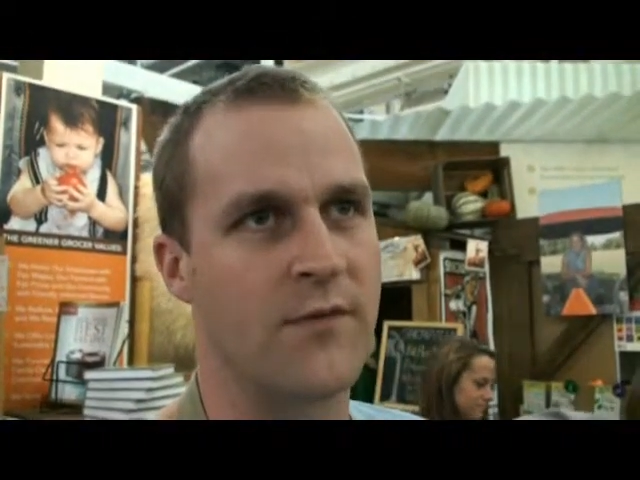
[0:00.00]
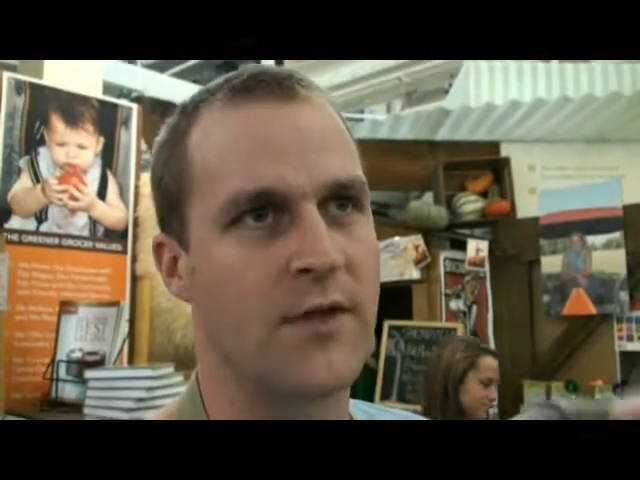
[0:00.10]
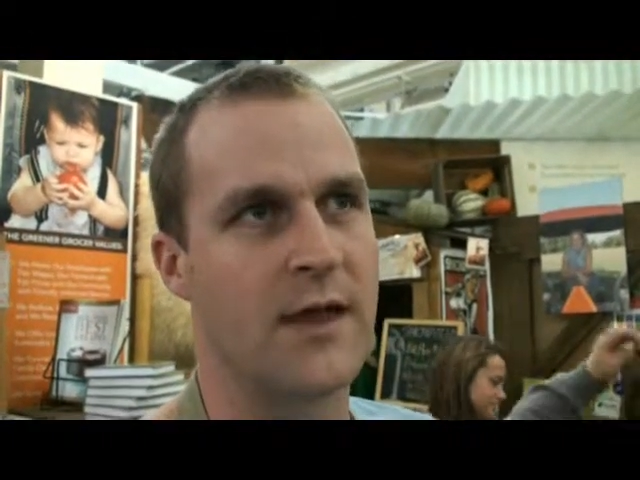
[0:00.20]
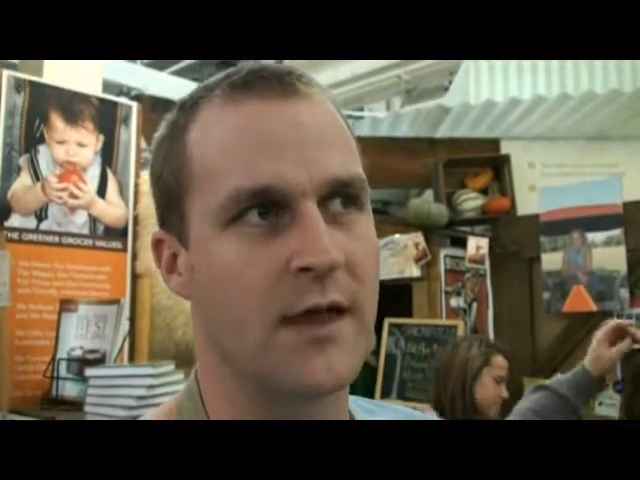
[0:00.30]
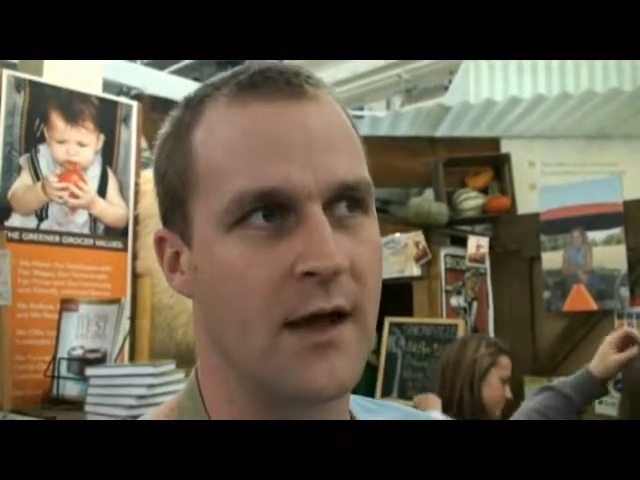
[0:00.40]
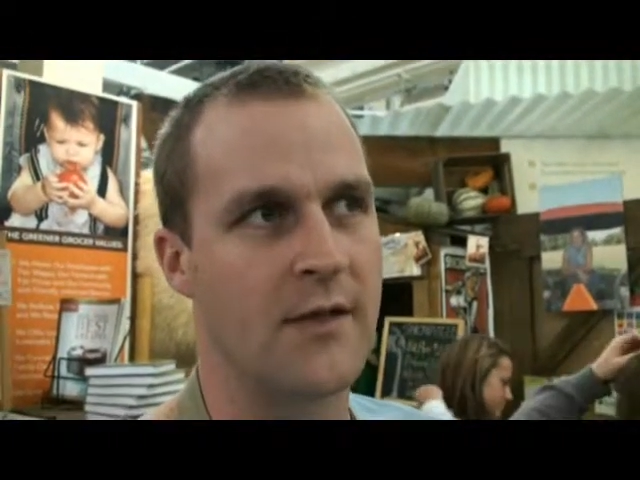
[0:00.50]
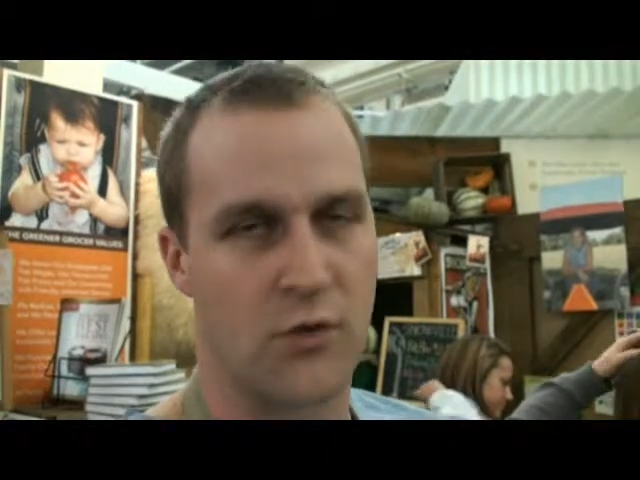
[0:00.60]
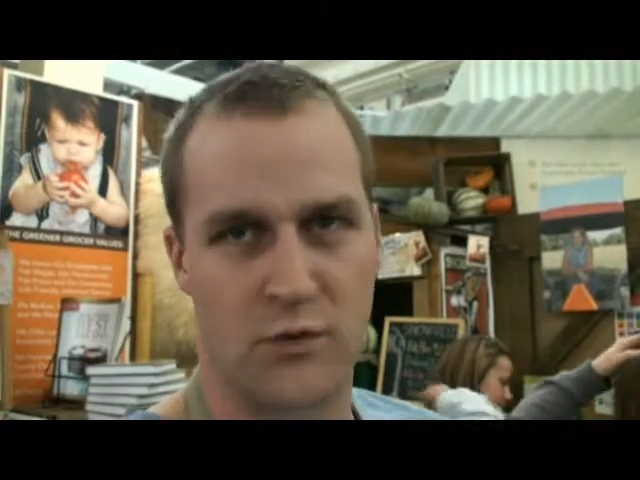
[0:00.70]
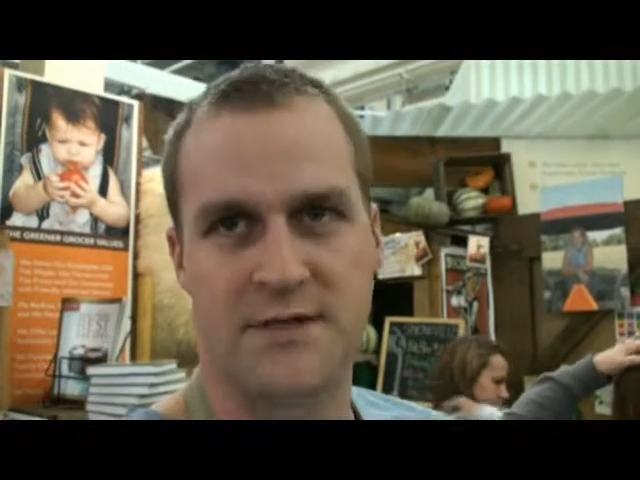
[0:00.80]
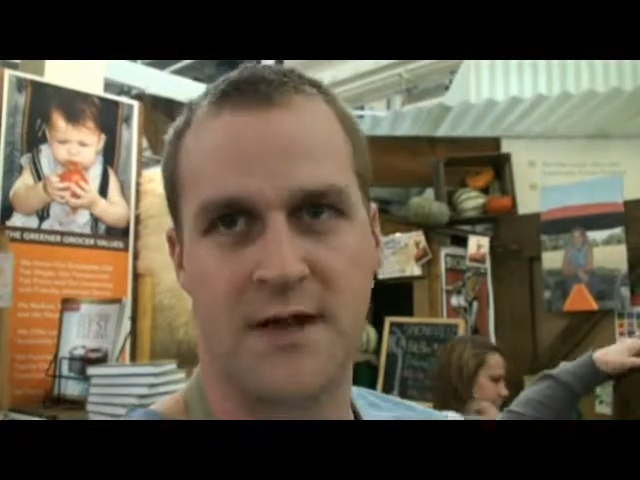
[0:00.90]
the
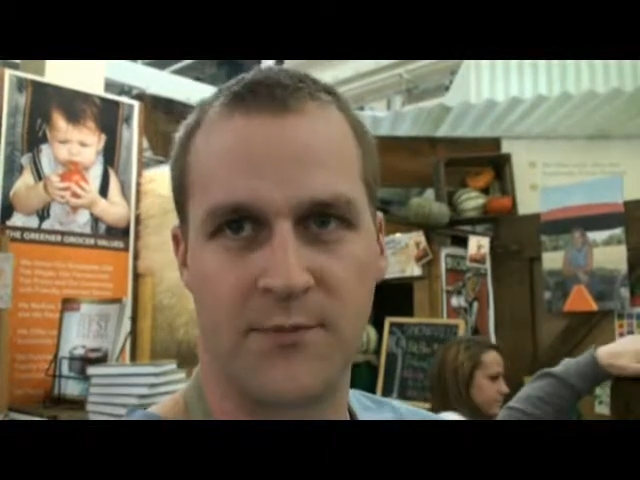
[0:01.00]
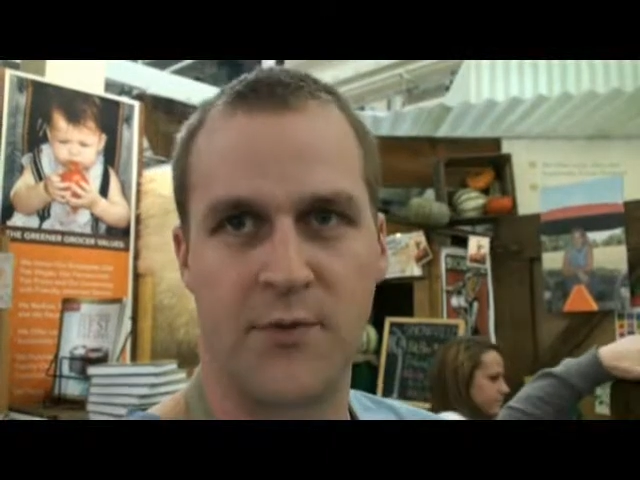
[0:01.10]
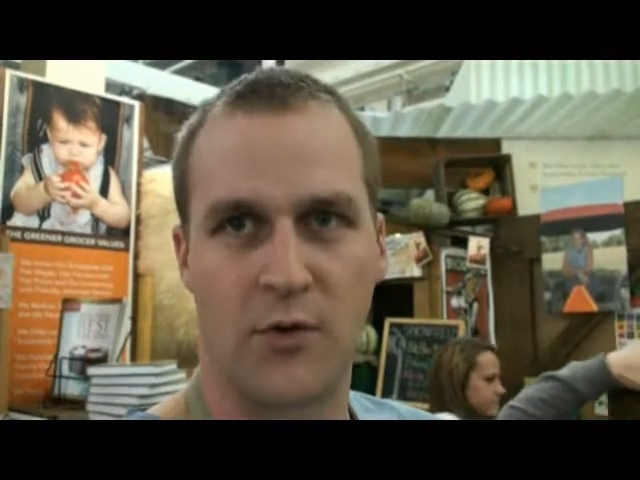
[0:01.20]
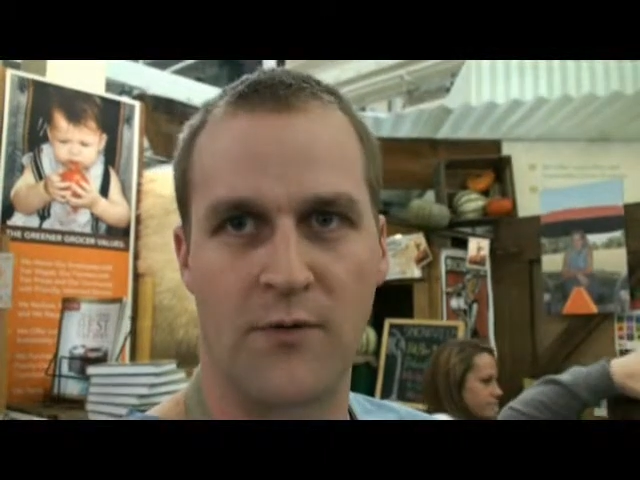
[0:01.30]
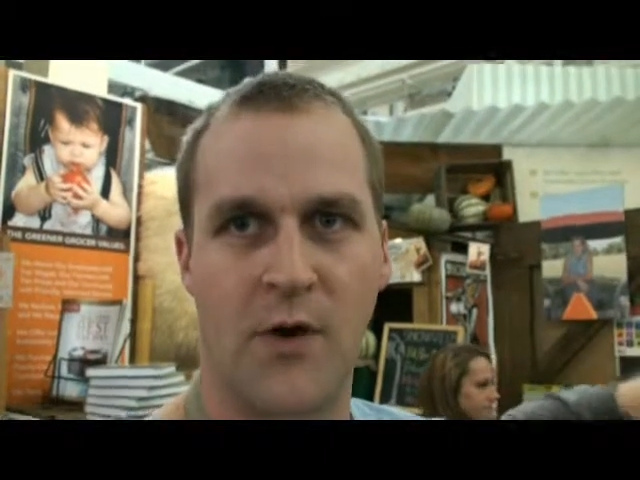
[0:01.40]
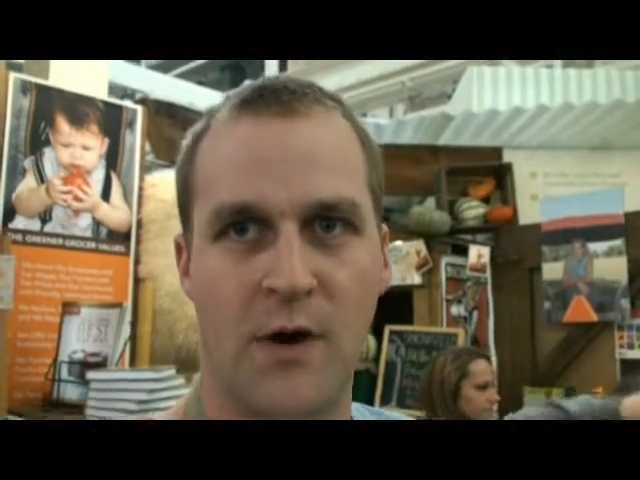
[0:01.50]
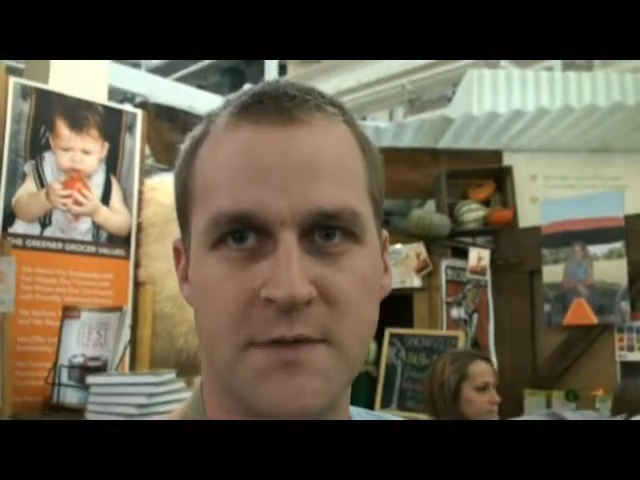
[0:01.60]
local stuff from local farms.